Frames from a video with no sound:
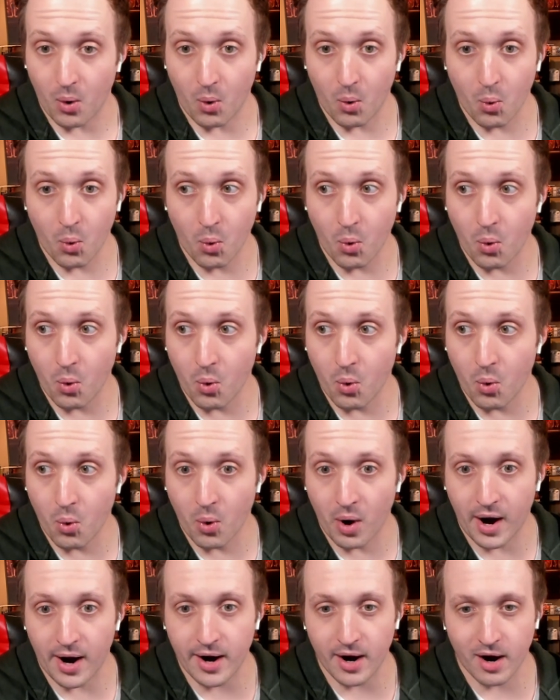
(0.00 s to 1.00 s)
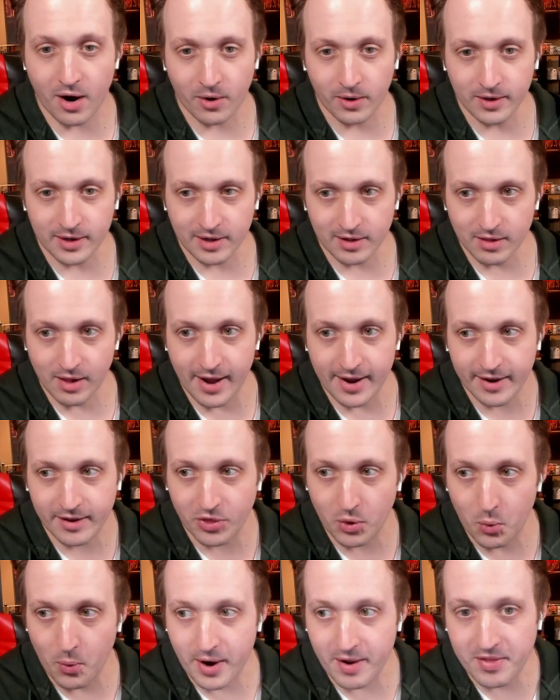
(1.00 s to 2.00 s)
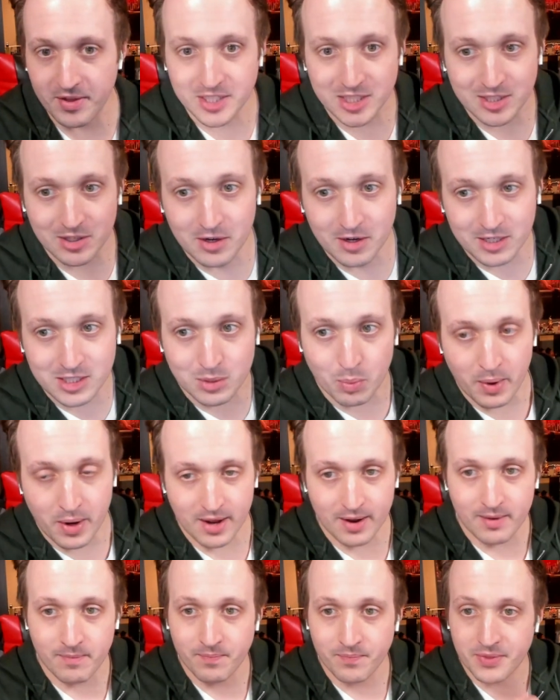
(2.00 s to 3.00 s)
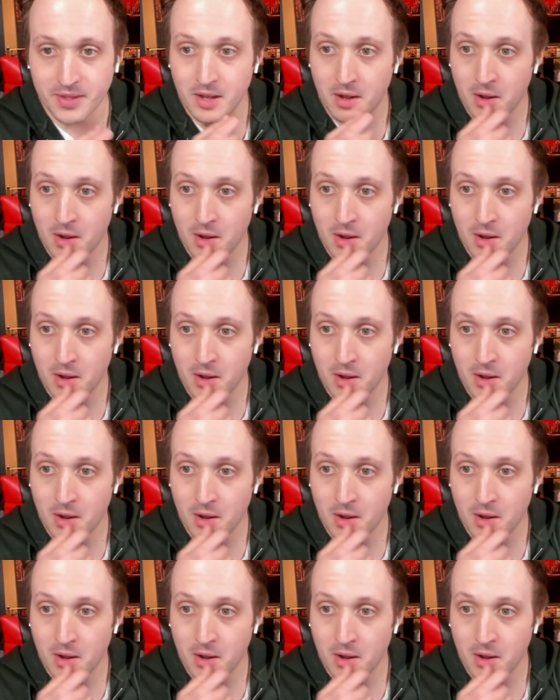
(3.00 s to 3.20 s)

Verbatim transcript: Oh, I already like the way this looks, man.